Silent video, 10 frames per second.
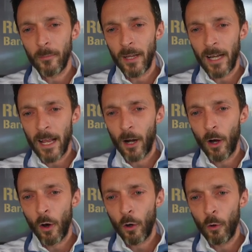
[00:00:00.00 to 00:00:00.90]
and McGregor a
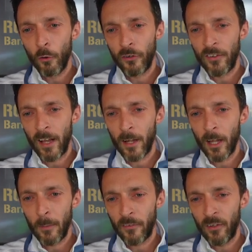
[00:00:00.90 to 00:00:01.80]
lot closer together
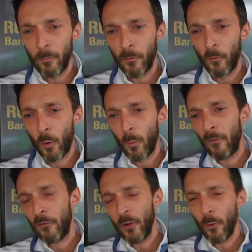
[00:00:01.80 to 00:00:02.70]
like we've seen before,
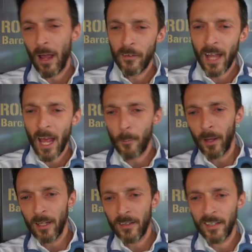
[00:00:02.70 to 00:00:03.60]
with, having that
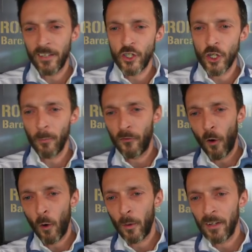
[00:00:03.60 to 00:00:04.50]
ability to jump
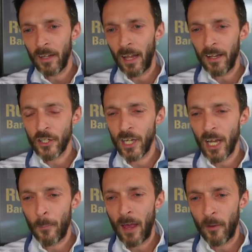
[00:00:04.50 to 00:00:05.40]
forward and
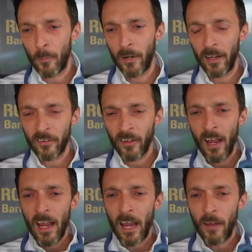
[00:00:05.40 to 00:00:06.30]
initiate a bit of a press
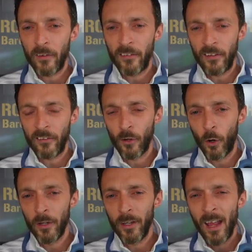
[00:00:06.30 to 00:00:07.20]
if he sees it
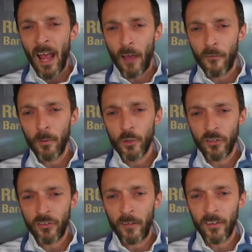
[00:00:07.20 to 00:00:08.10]
on, I think will
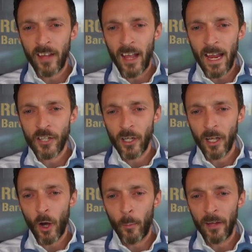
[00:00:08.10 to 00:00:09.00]
just give us that extra
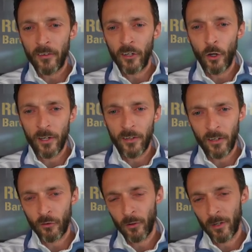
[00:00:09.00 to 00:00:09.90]
little bit of
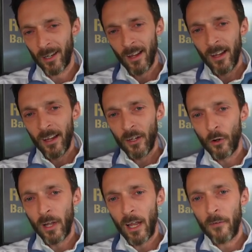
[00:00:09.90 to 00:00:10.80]
security, so that,
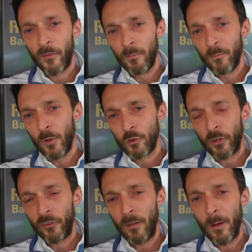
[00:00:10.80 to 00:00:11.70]
if,
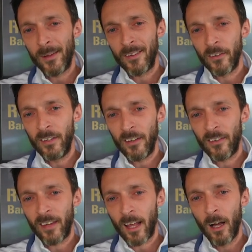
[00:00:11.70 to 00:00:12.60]
Trusty maybe does need to
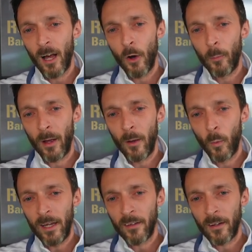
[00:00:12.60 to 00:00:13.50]
stick a little bit
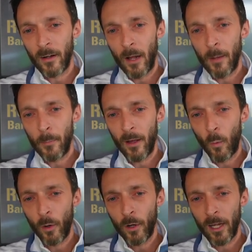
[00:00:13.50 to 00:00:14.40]
wider and a bit
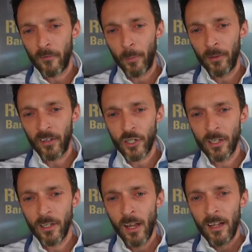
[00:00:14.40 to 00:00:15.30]
wonkier of a
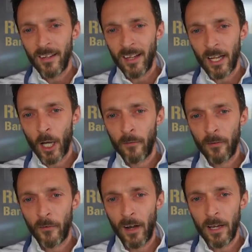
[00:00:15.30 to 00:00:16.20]
position to kind of
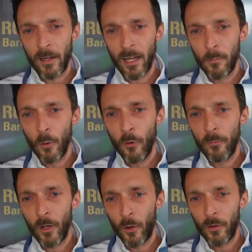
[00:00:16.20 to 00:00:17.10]
cover for any kind of
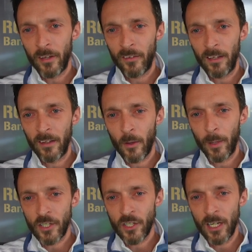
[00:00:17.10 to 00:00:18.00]
movement on this side of the
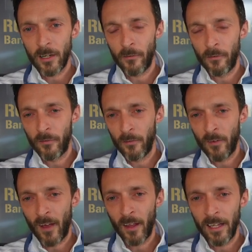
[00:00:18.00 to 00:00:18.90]
pitch here, if
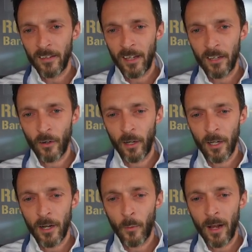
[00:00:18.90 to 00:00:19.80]
Valley is kind of tucking
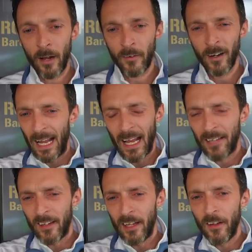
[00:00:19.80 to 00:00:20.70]
in or whatever, and
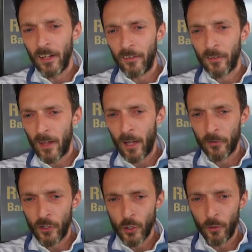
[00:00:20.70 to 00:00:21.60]
adding in the likes of
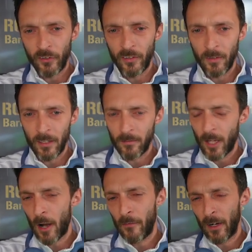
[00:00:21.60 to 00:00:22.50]
Alistair Johnson and
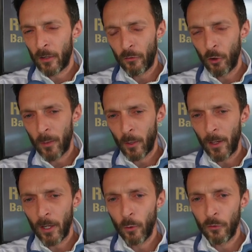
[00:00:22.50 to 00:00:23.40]
Carter Vickers, who will be
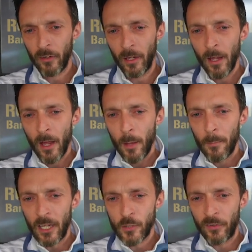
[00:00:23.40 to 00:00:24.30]
quite closely
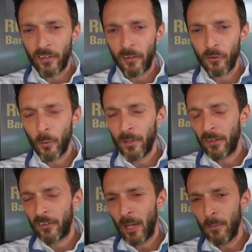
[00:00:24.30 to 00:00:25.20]
matched with Sesko in
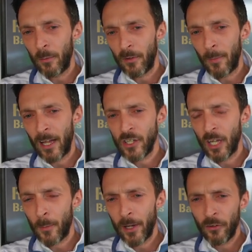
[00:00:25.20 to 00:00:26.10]
this game, you would imagine,
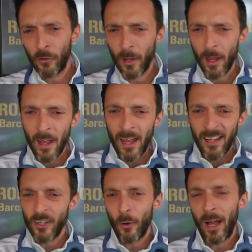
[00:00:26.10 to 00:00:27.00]
coming into it.
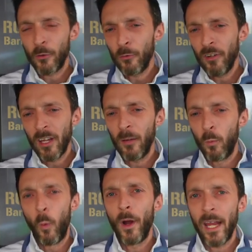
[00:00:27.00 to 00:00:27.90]
I don't really
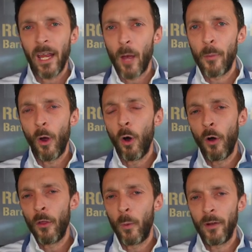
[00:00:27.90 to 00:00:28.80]
worry about a
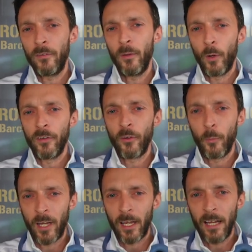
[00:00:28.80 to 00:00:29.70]
lot of the 1v1s that will
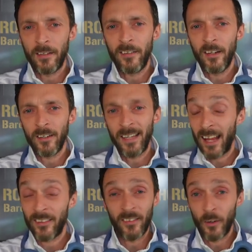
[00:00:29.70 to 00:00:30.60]
be created here.
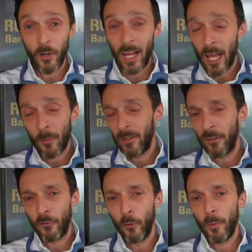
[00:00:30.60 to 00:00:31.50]
Yes, they're going to happen.
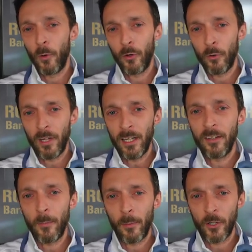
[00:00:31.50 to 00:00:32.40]
It's football. You need
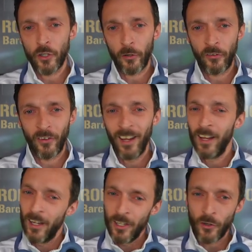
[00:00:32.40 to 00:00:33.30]
to be able to trust
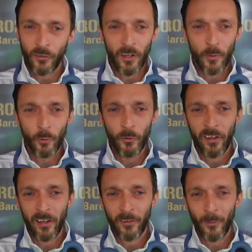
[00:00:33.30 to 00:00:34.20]
the
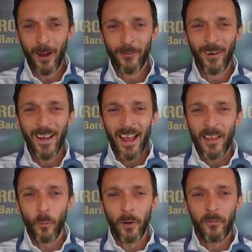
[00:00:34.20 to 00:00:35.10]
process or whatever,
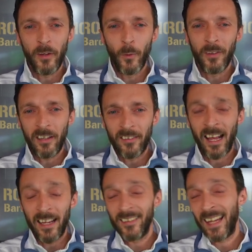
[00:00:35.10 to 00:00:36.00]
that 1v1 these
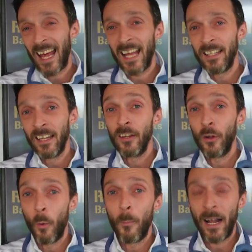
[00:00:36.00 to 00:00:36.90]
guys can,
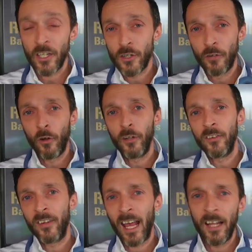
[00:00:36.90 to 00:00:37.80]
match the
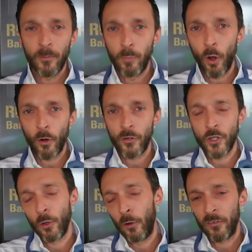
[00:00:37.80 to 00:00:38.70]
runs, can block the
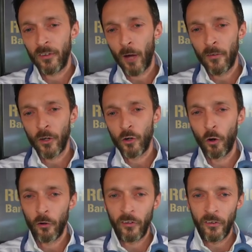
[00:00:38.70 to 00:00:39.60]
shots, cover the
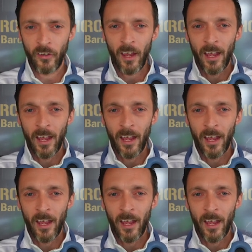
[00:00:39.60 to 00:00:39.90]
crosses,